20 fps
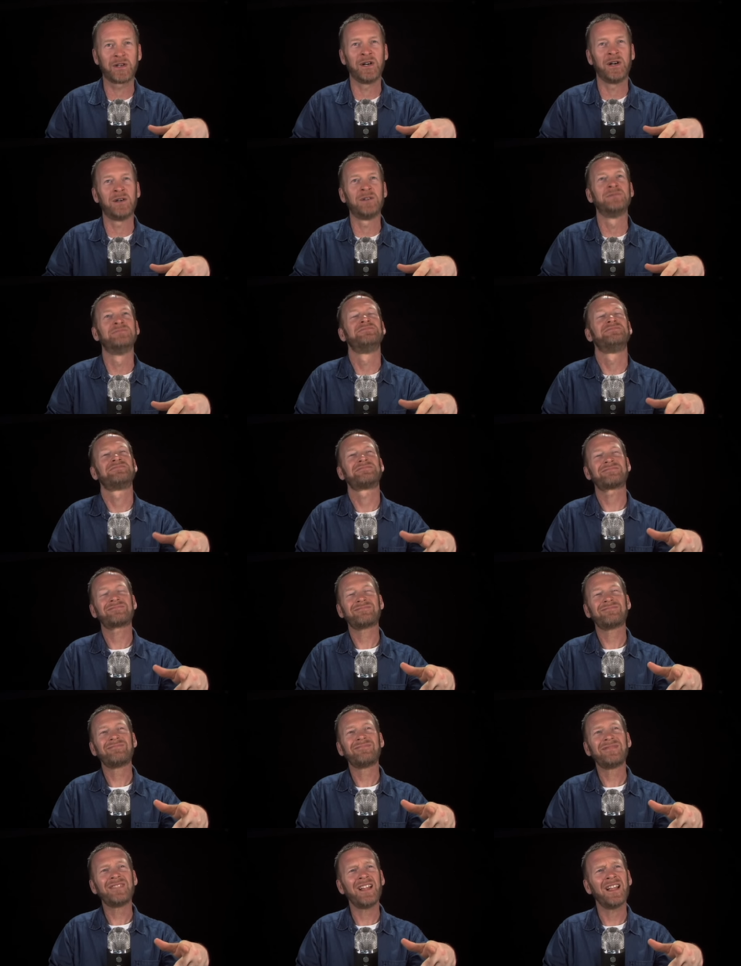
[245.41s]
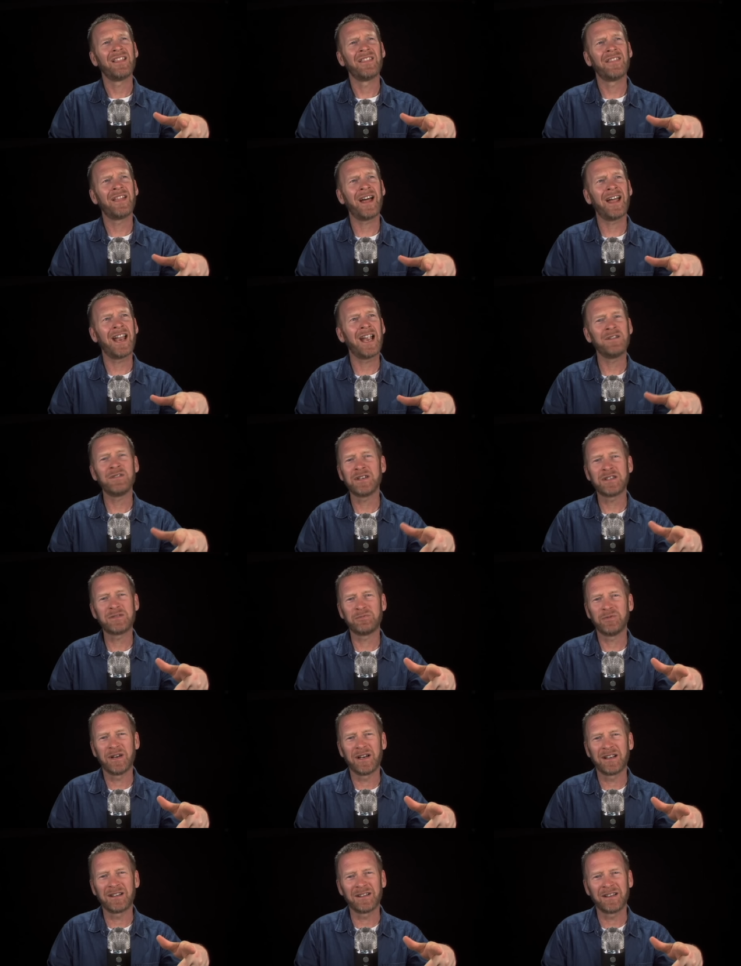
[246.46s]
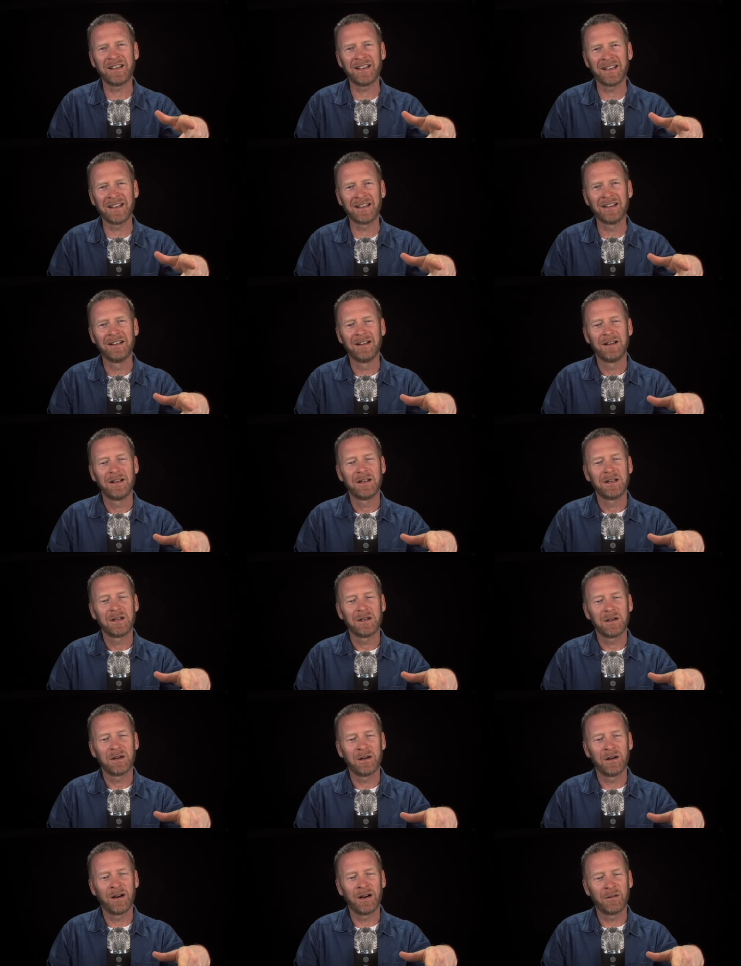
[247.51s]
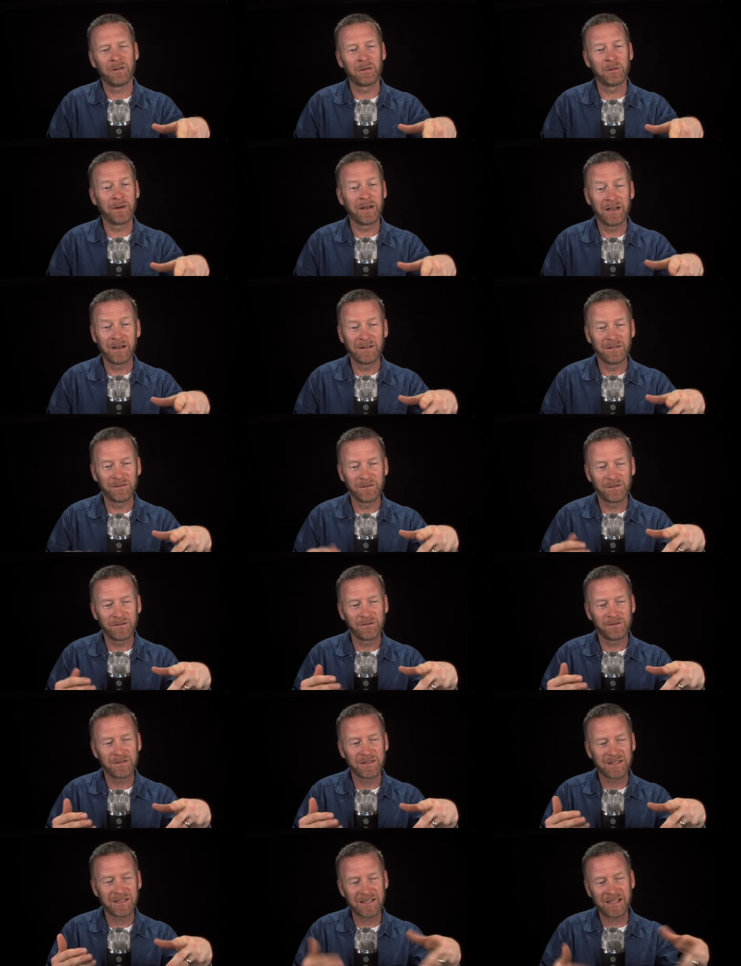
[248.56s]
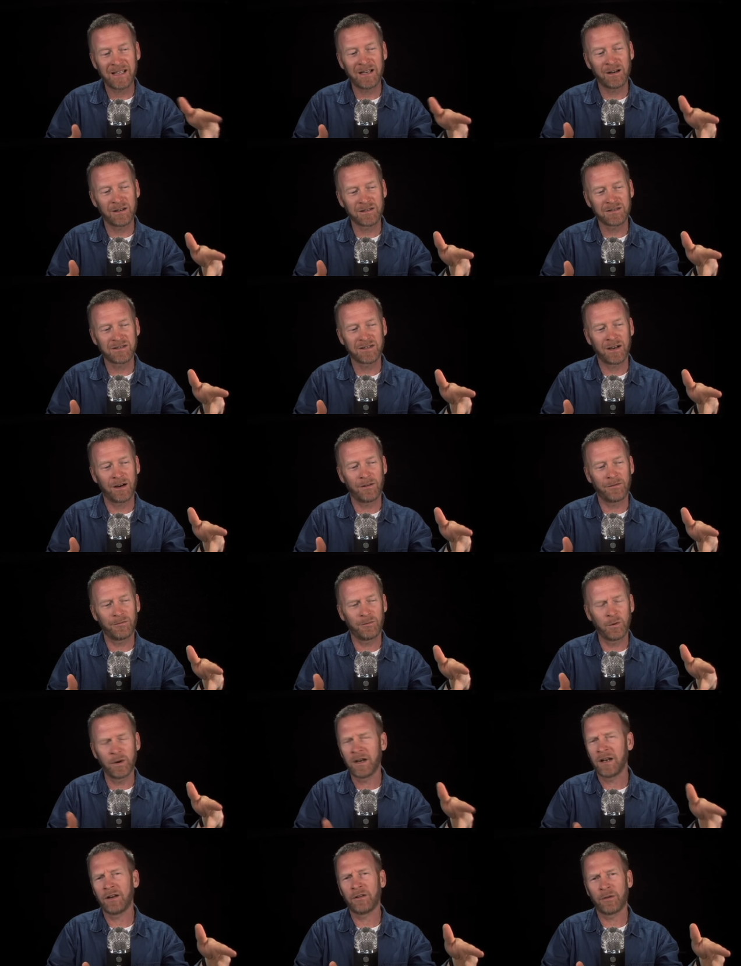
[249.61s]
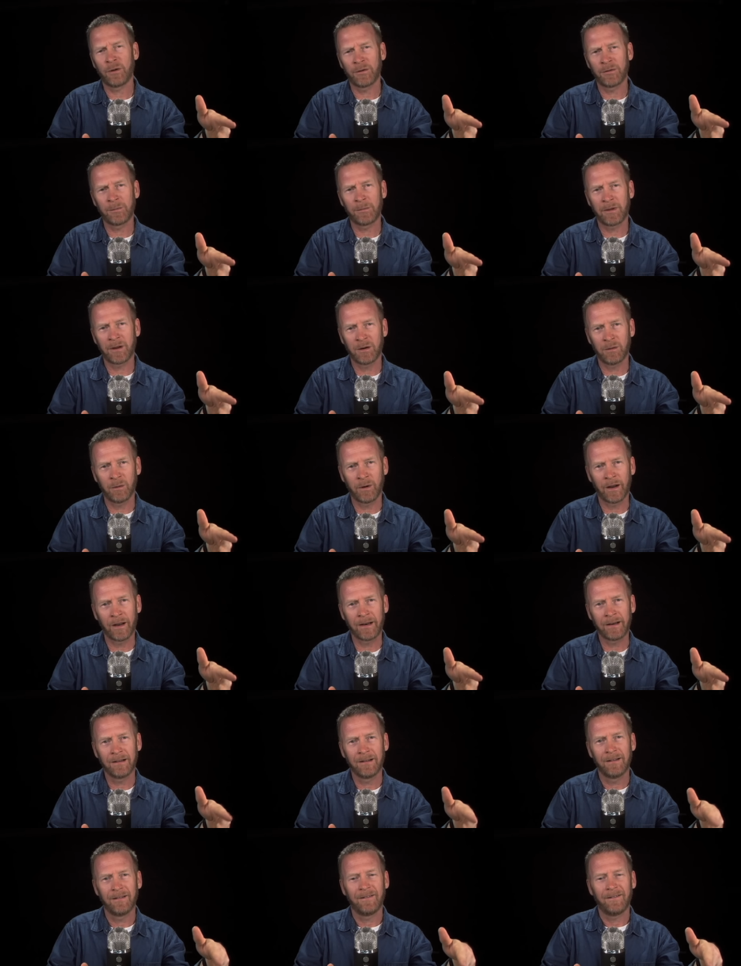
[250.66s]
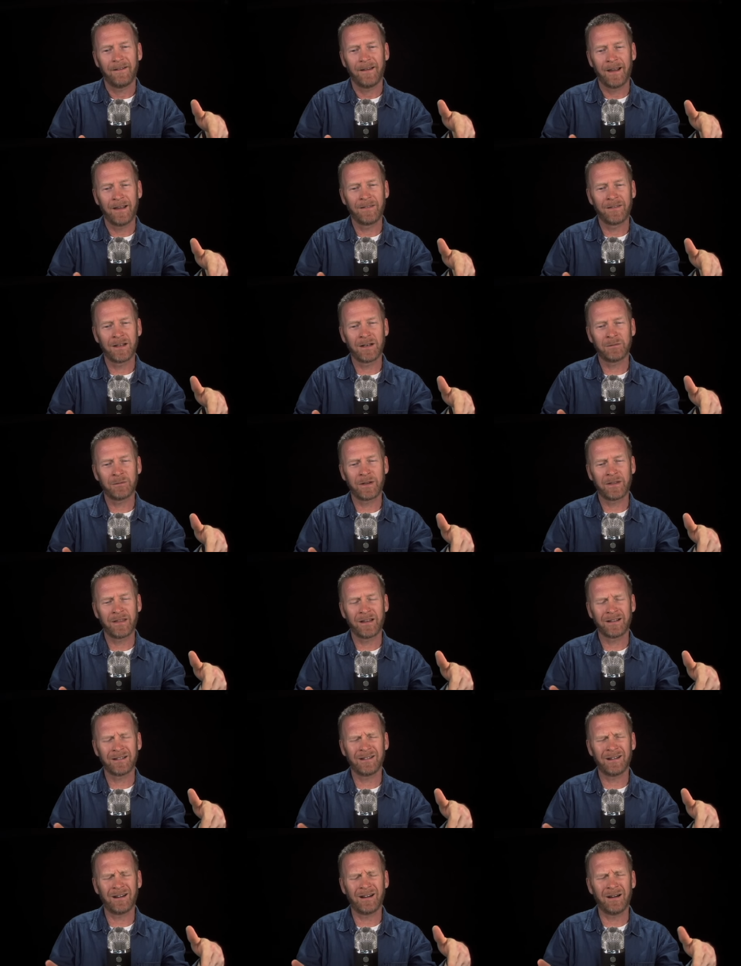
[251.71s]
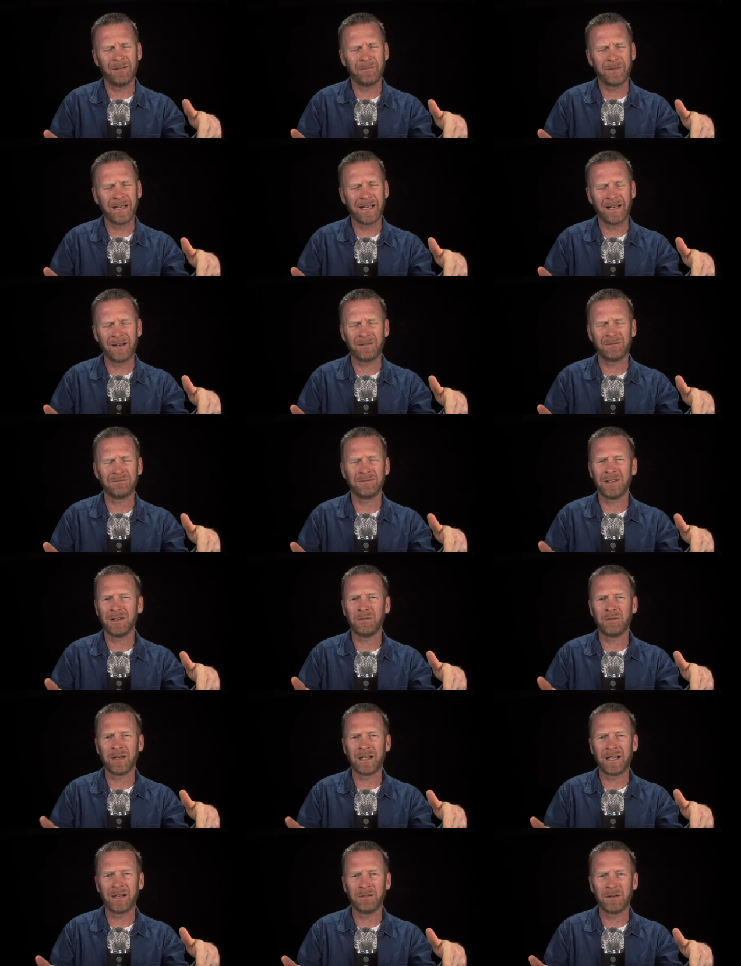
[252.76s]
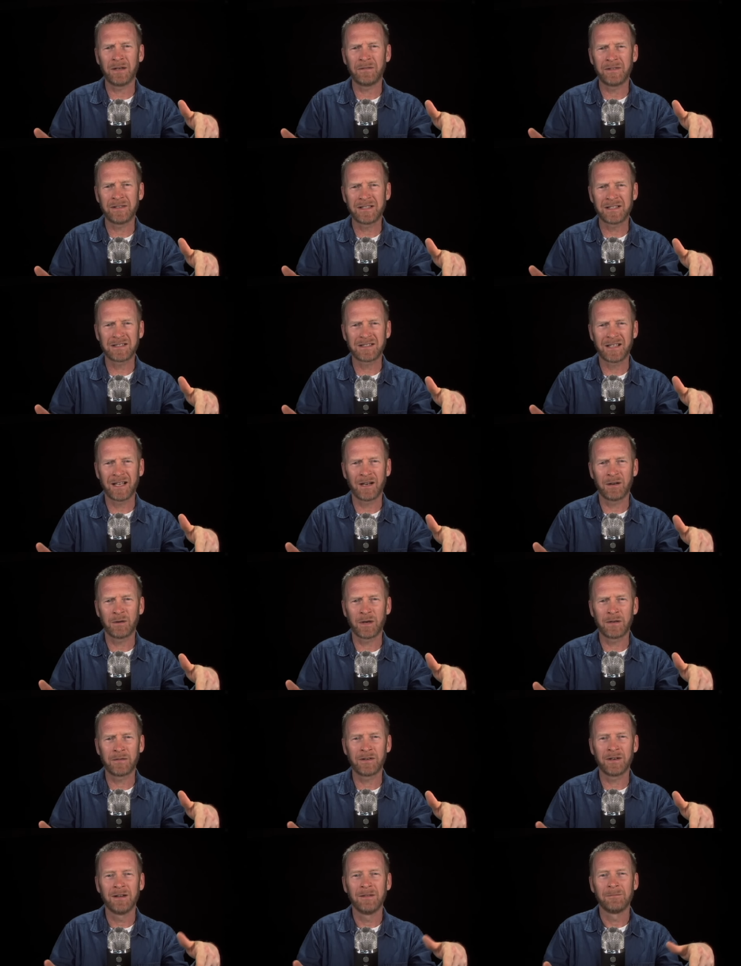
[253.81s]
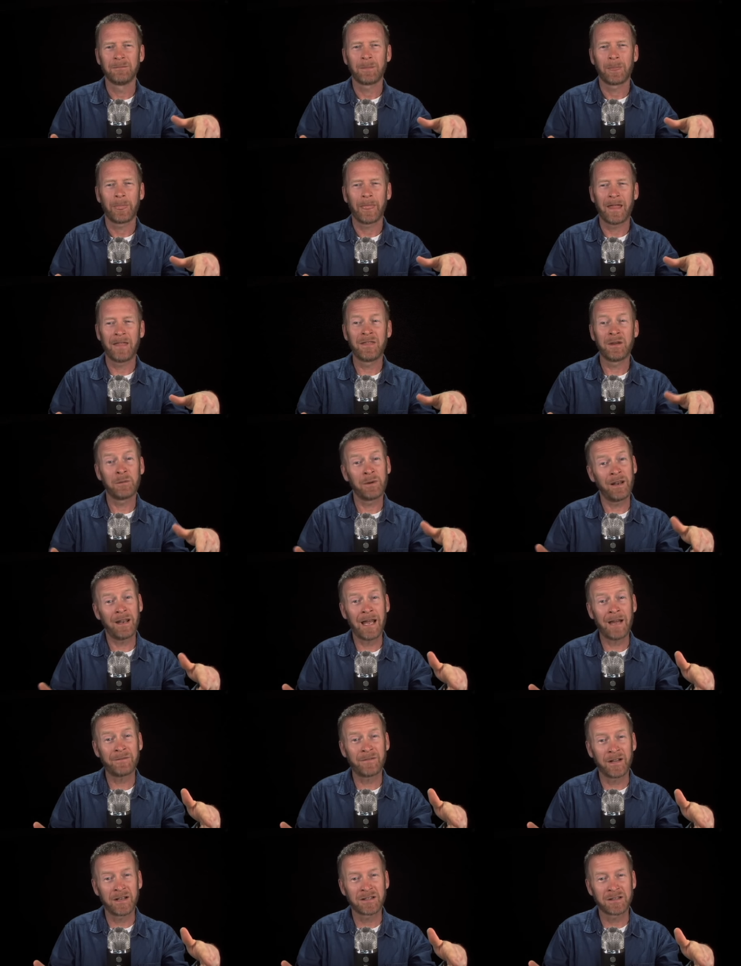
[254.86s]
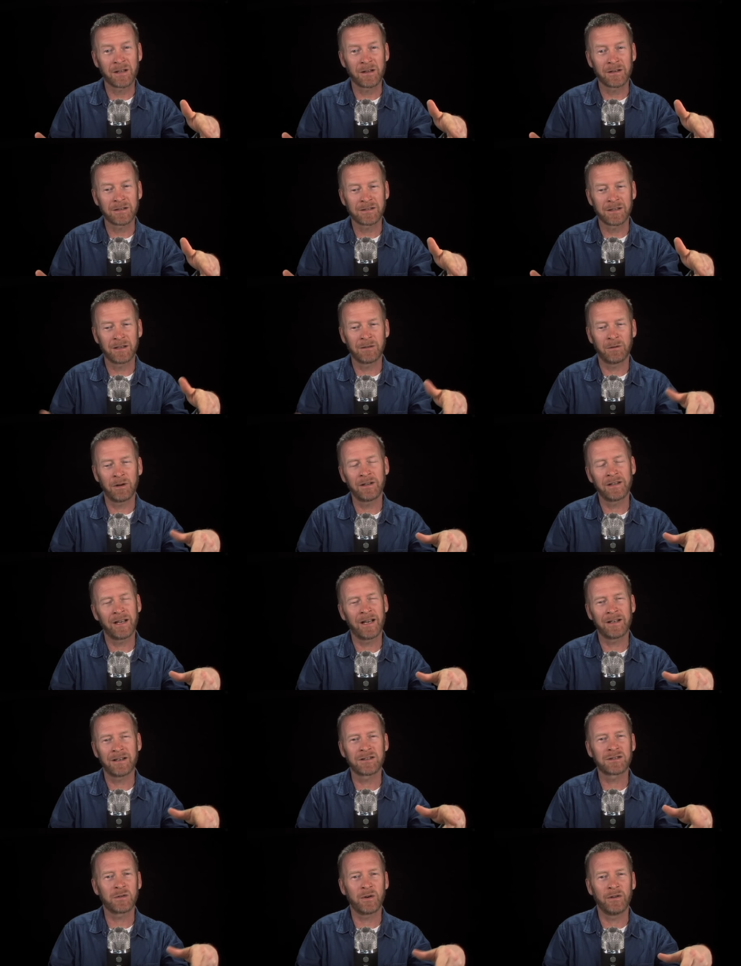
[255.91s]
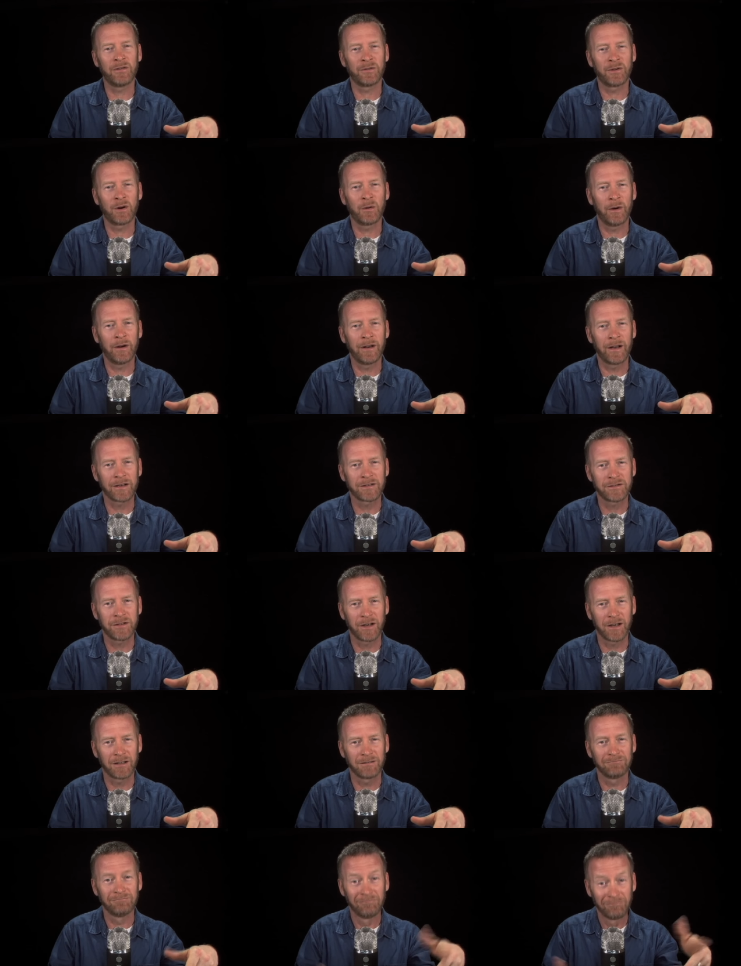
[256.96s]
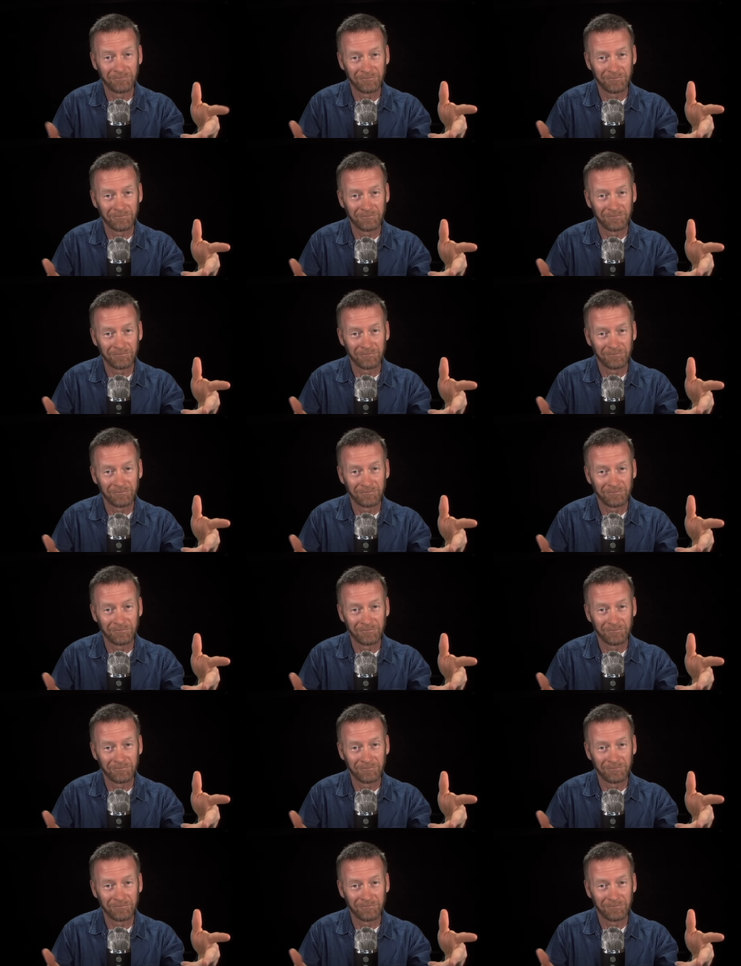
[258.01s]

ago that every spring cleaning, uh, when we see ourselves wanting to throw something away, and then we think, oh man, I don't really want to get rid of it just yet or whatever, and then we laugh at each other, say, well, yeah, just go ahead and throw it away next year.